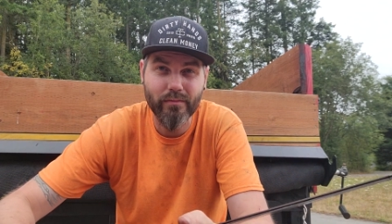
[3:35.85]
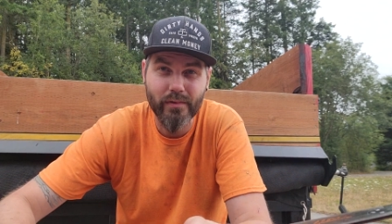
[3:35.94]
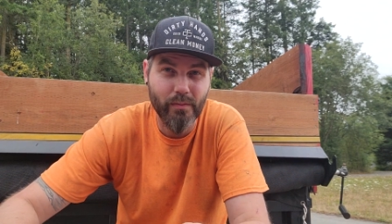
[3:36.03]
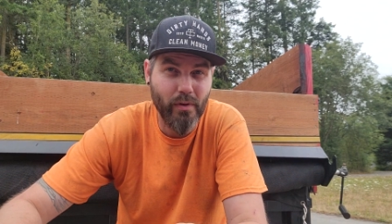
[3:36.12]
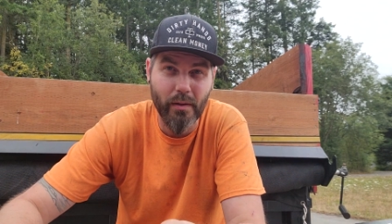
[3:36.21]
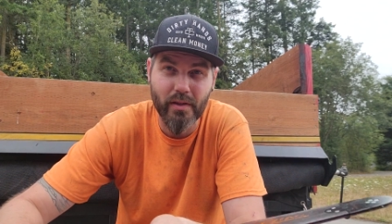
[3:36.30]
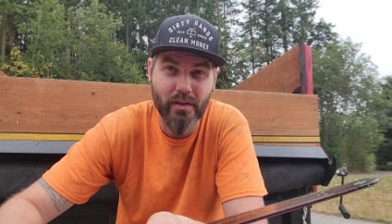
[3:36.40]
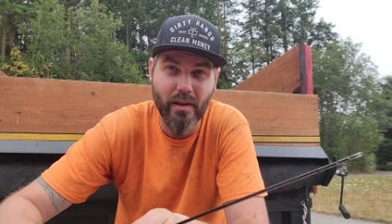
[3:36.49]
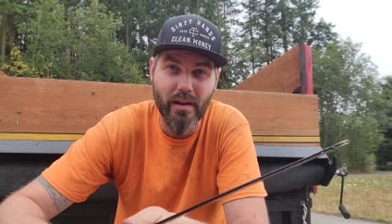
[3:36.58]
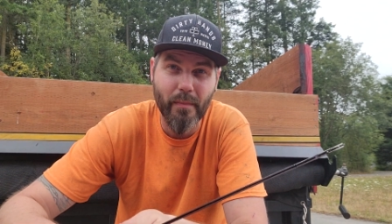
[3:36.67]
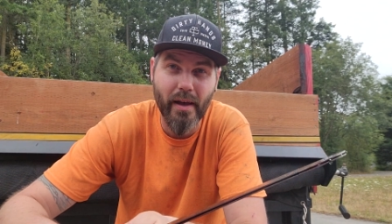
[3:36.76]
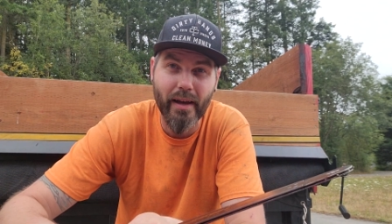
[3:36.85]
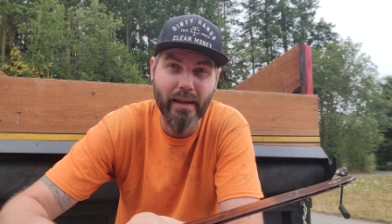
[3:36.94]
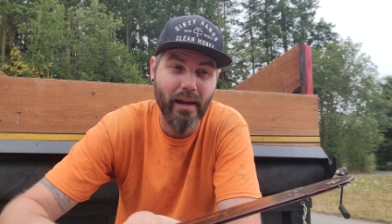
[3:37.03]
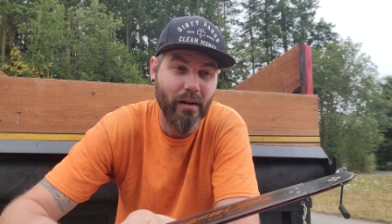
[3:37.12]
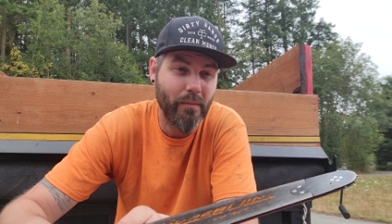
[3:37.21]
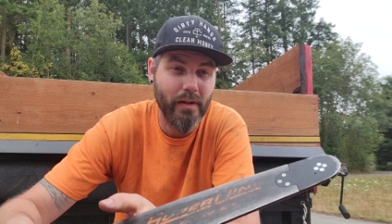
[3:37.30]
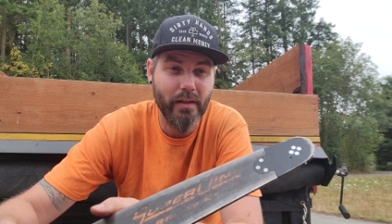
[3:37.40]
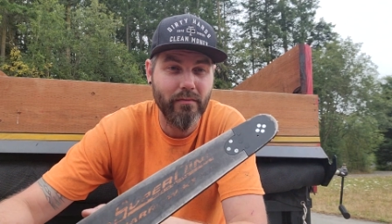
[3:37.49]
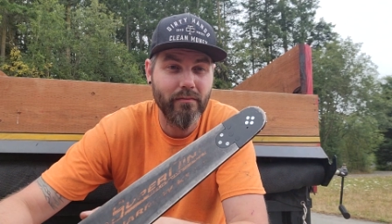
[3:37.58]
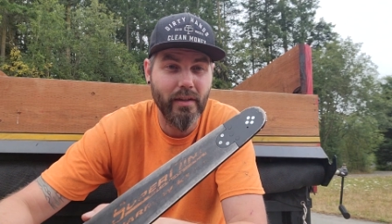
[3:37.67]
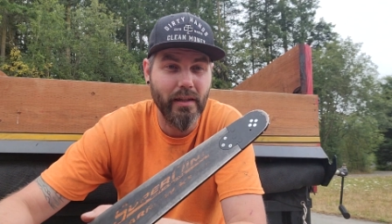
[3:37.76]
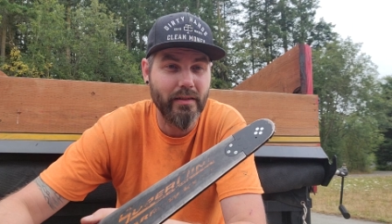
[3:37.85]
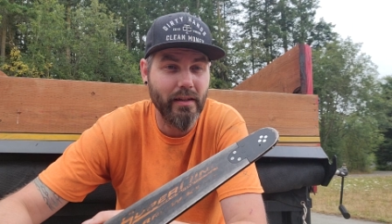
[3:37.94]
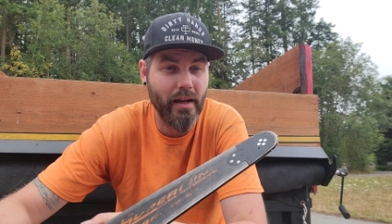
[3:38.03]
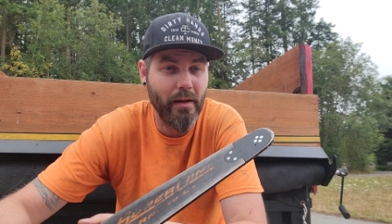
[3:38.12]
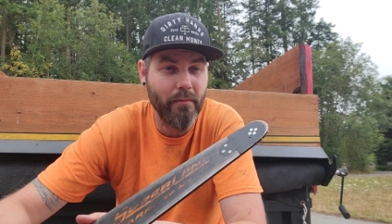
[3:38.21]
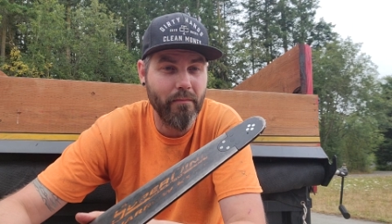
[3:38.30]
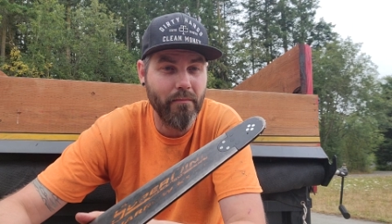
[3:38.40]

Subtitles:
I'll probably straighten it back out, but it's not